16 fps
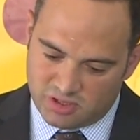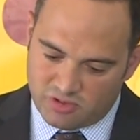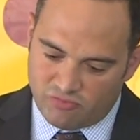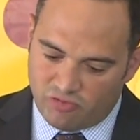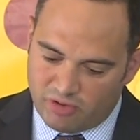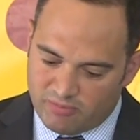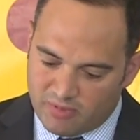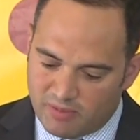
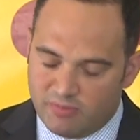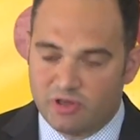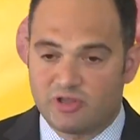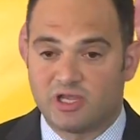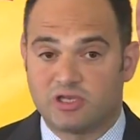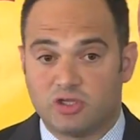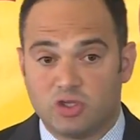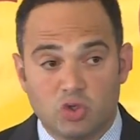Remember
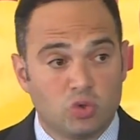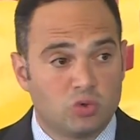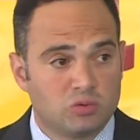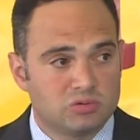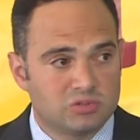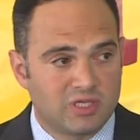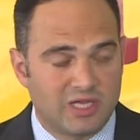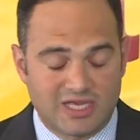that you,
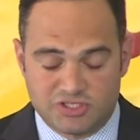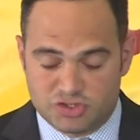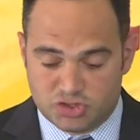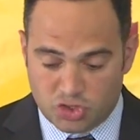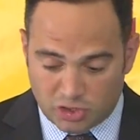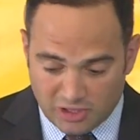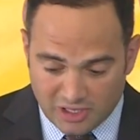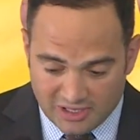as
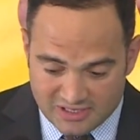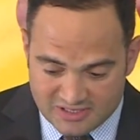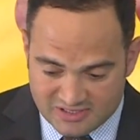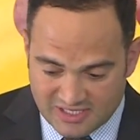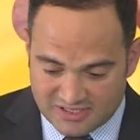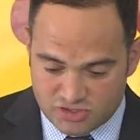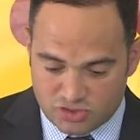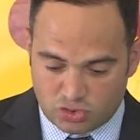journalists
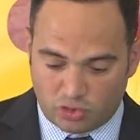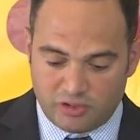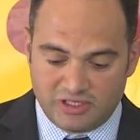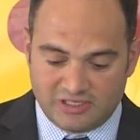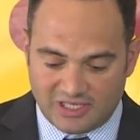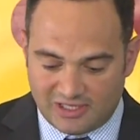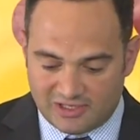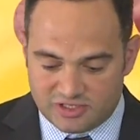and
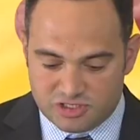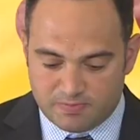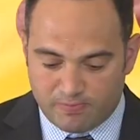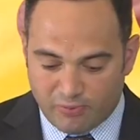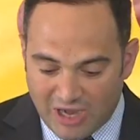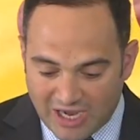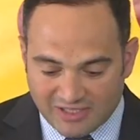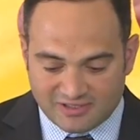storytellers,
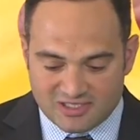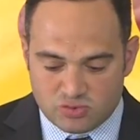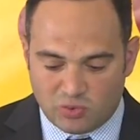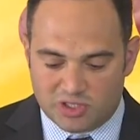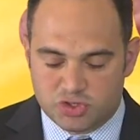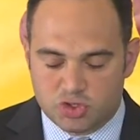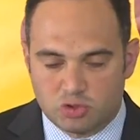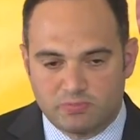practice
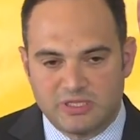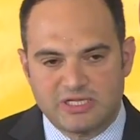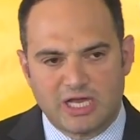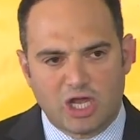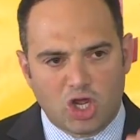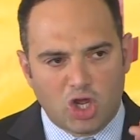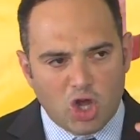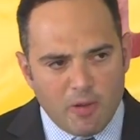what should be the
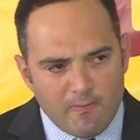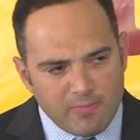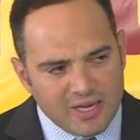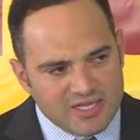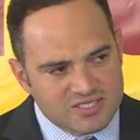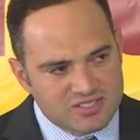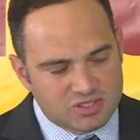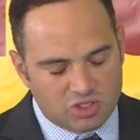
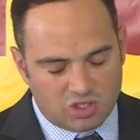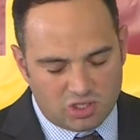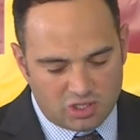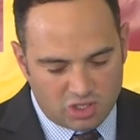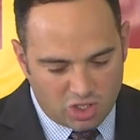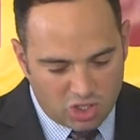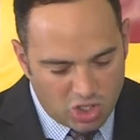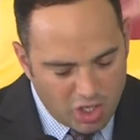humblest,
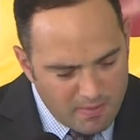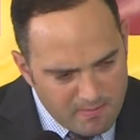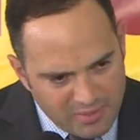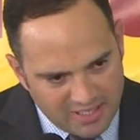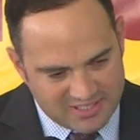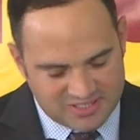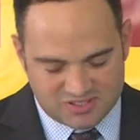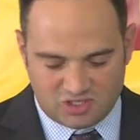
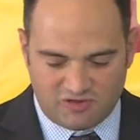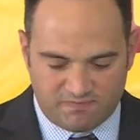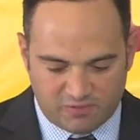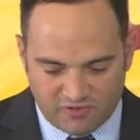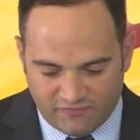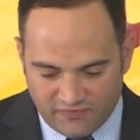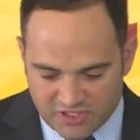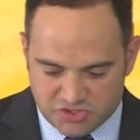humblest of
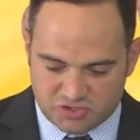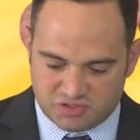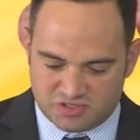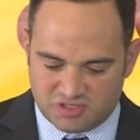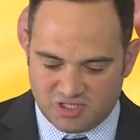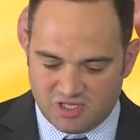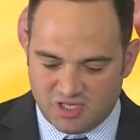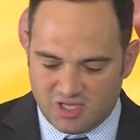professions.